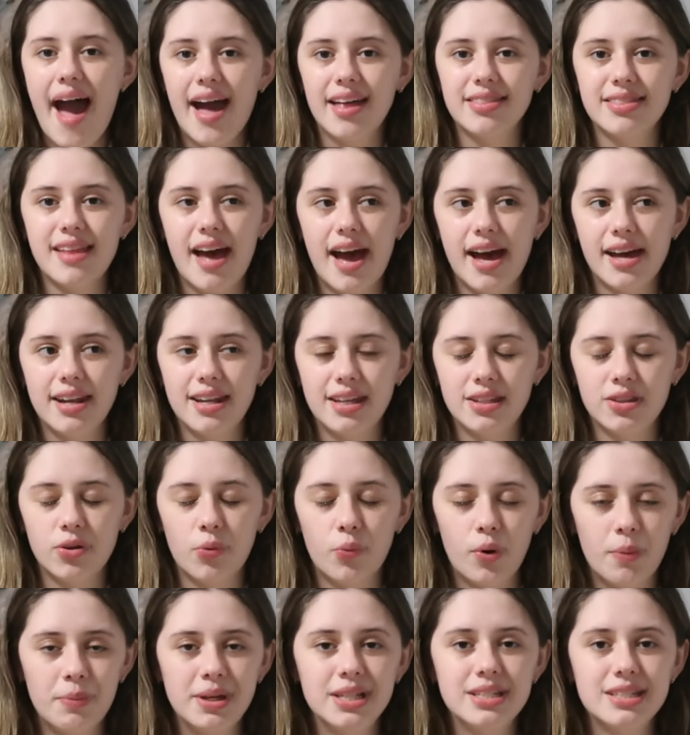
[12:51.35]
and then in
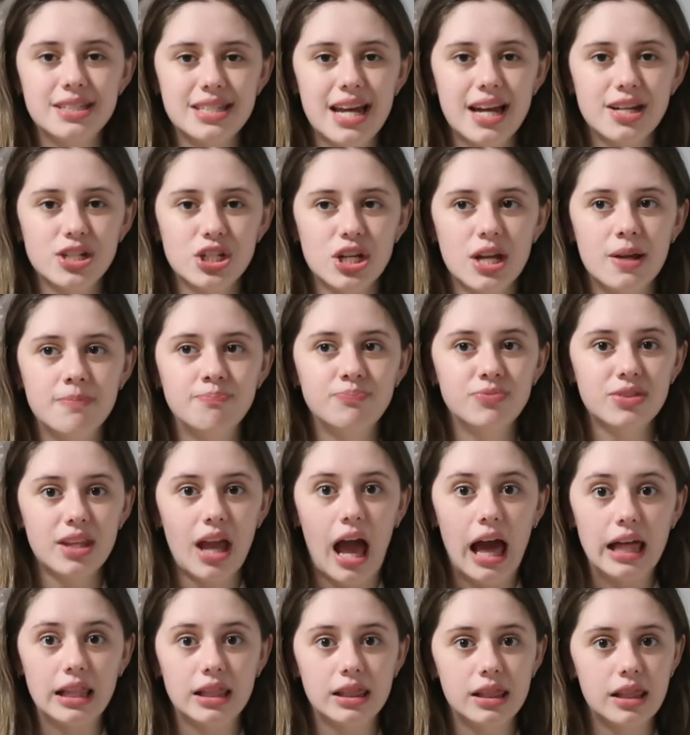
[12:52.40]
the women's section
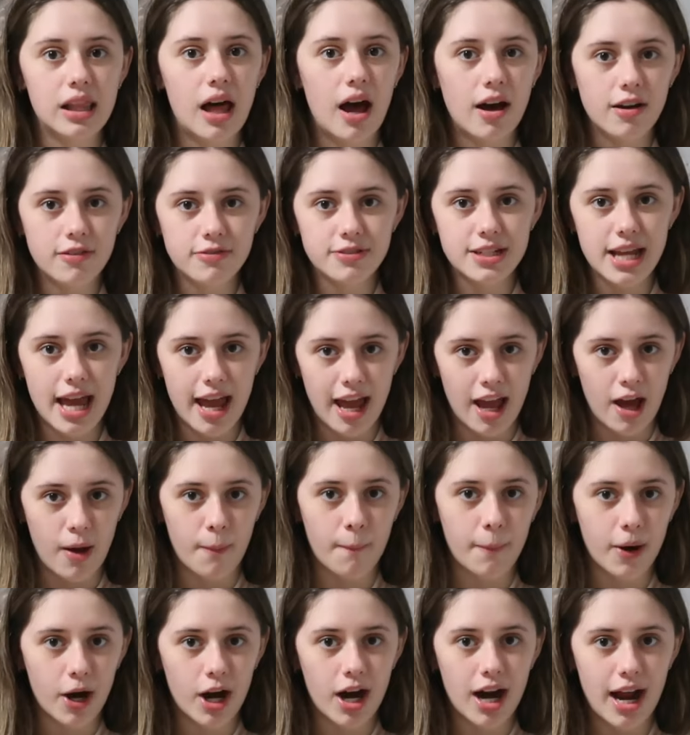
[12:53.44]
I loved
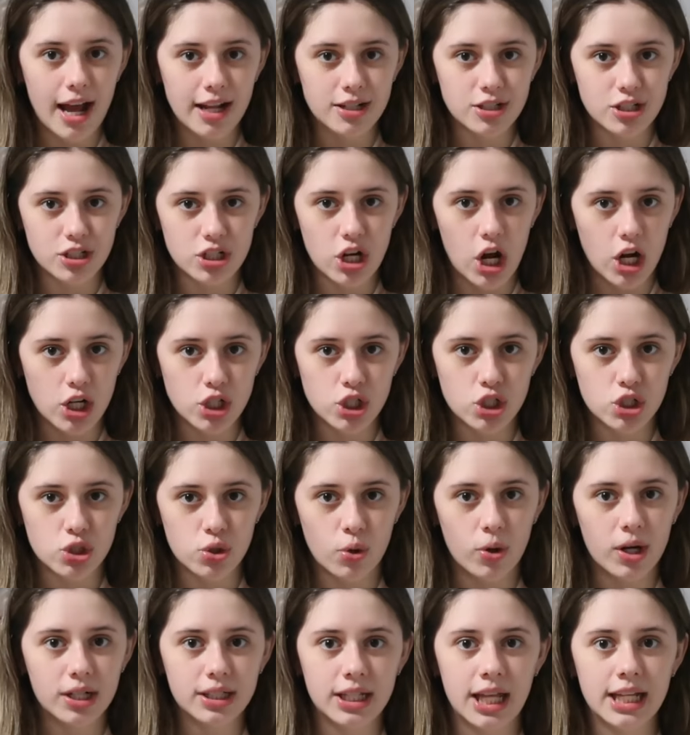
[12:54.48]
Amber and Starr
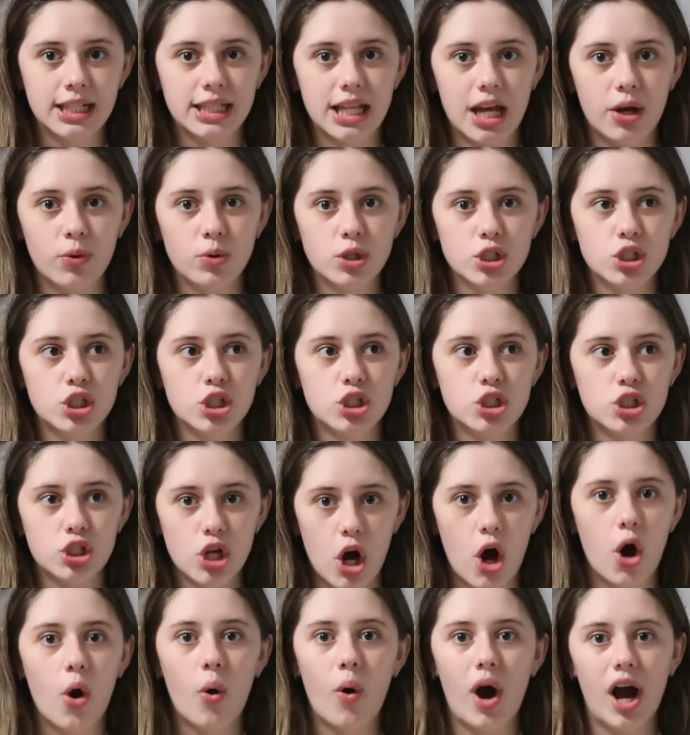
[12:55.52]
Short like they were
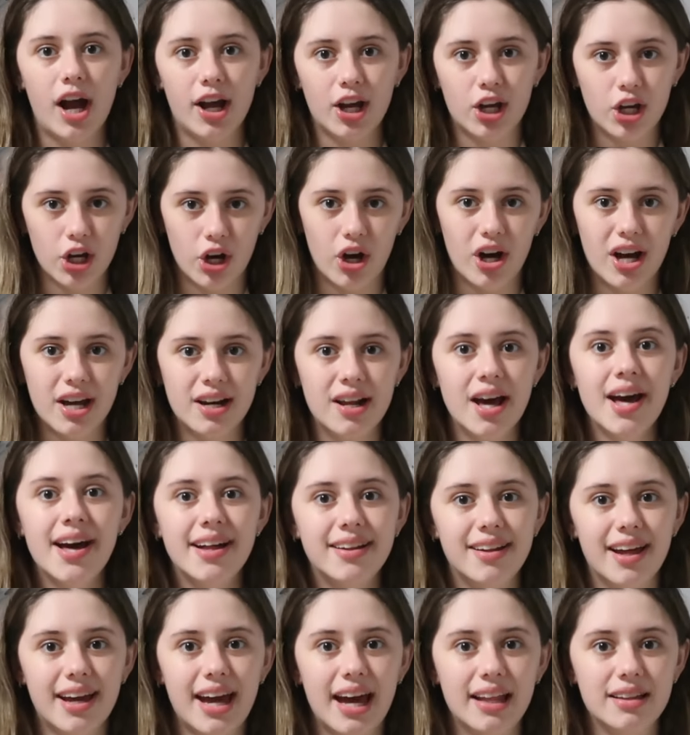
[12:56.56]
so good
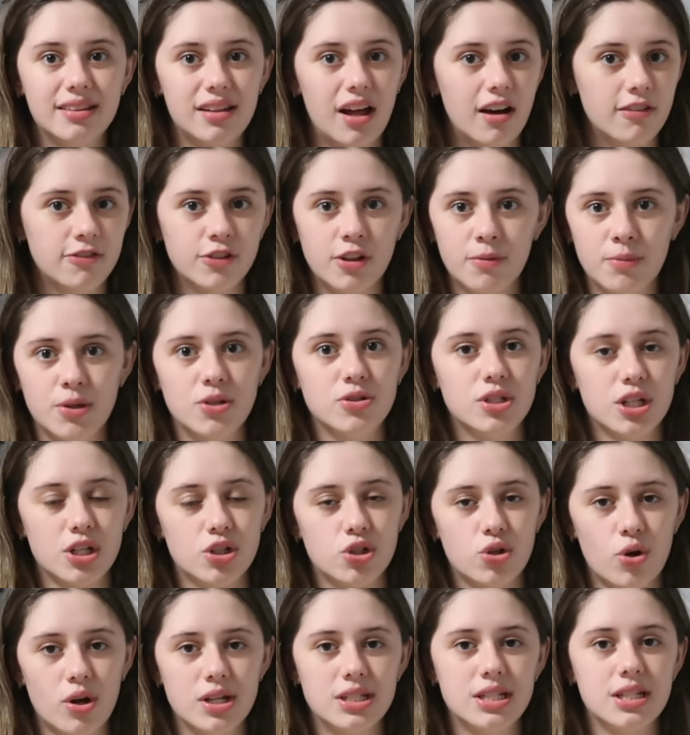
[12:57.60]
like I love the
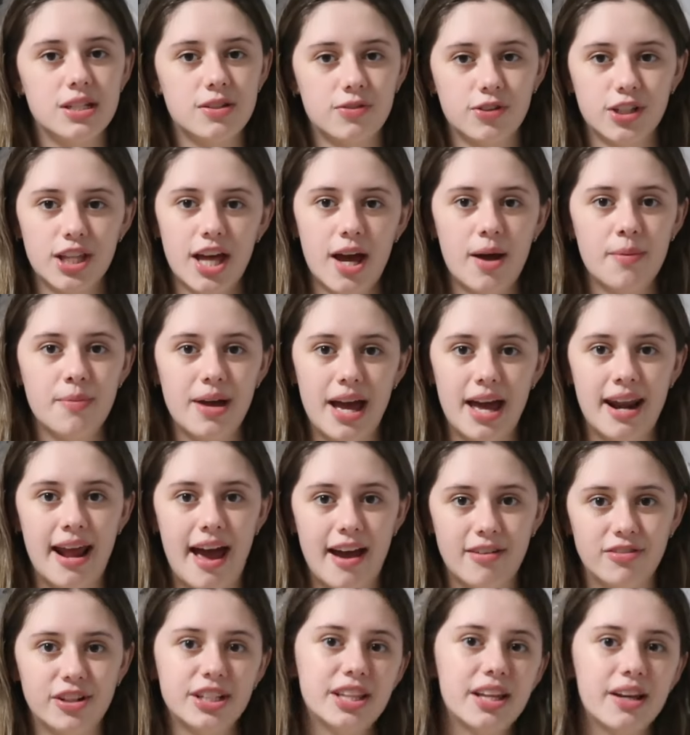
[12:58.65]
music choices for them and
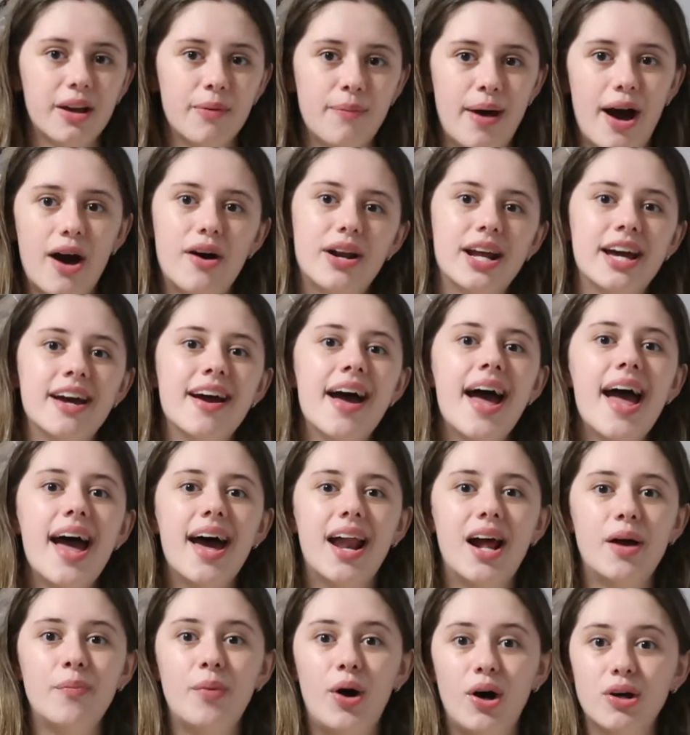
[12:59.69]
everything about it
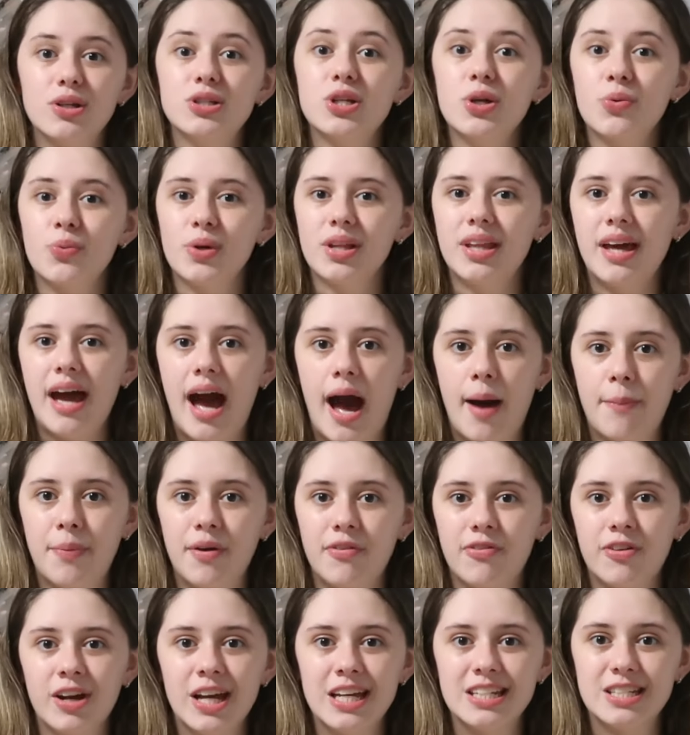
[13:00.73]
and I'm also really happy
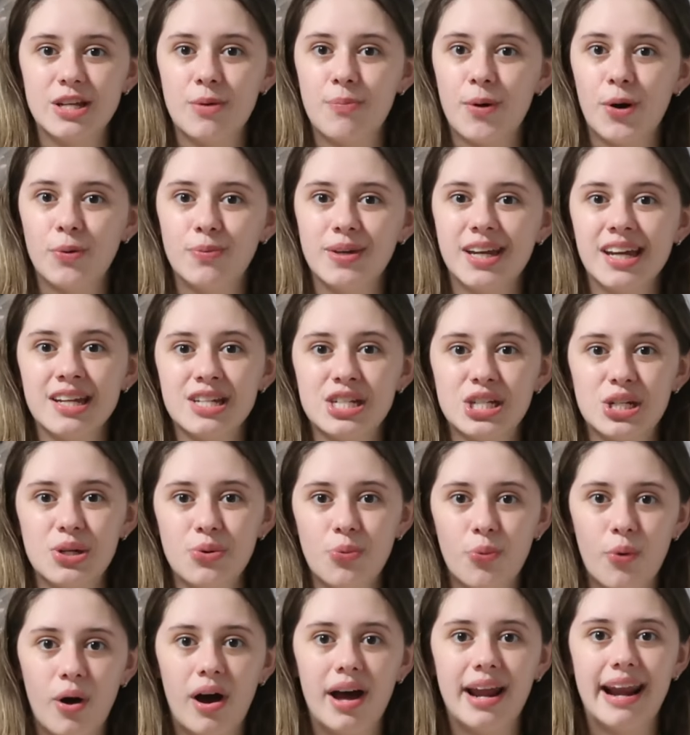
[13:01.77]
for Isabeau because she
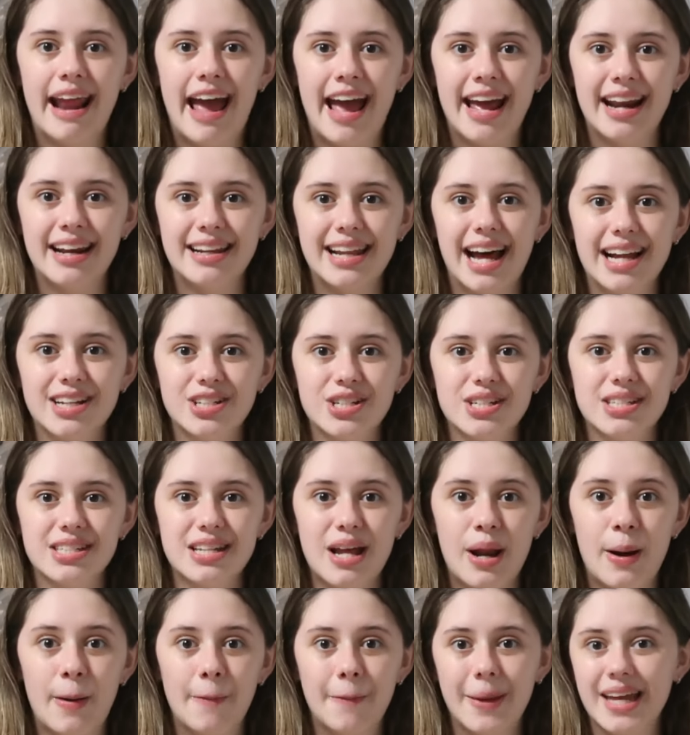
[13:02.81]
won and that's
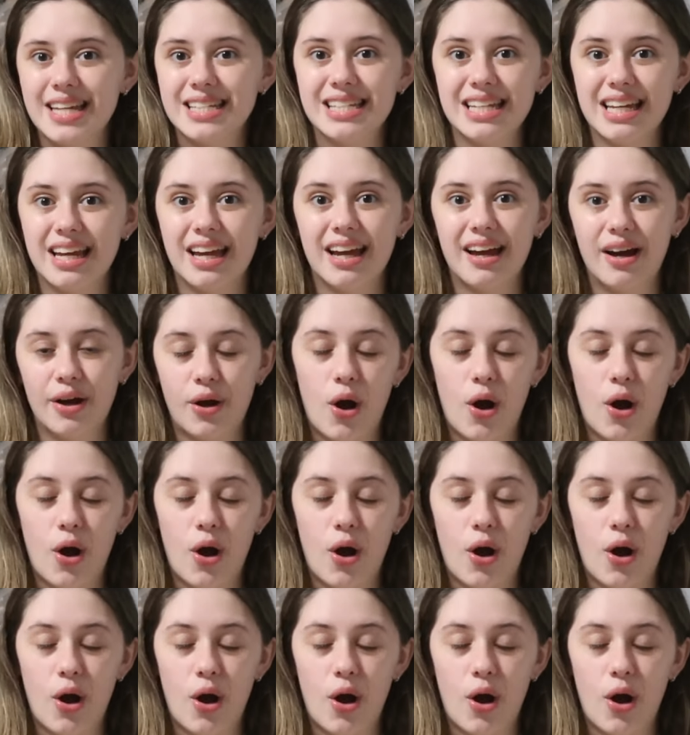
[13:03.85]
just an amazing